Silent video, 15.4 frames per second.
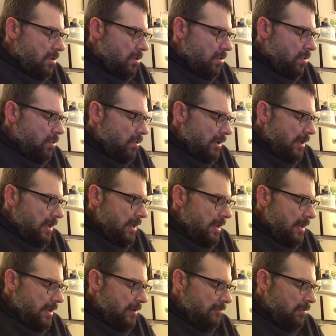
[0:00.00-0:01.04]

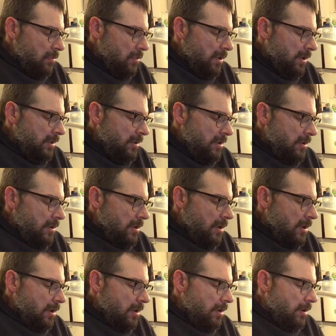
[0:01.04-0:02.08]
Okay, everyone.
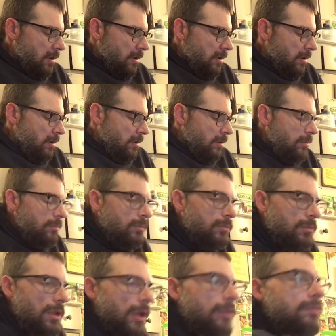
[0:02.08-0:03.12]

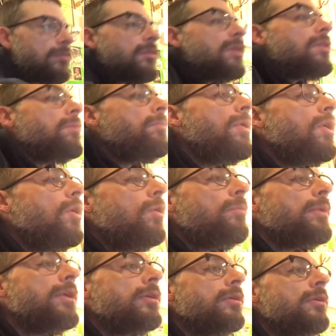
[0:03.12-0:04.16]
Nice little
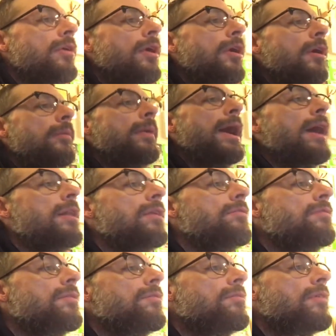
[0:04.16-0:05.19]
poem here.
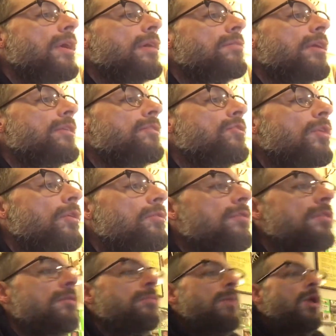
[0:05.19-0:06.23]
Allyson says, I chose
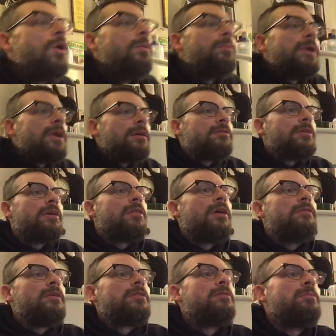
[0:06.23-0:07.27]
this poem because I
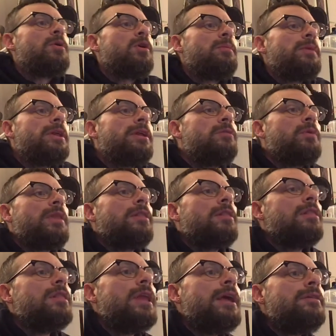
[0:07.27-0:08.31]
love experimenting with
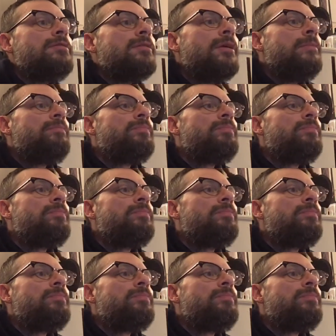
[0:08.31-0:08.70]
list.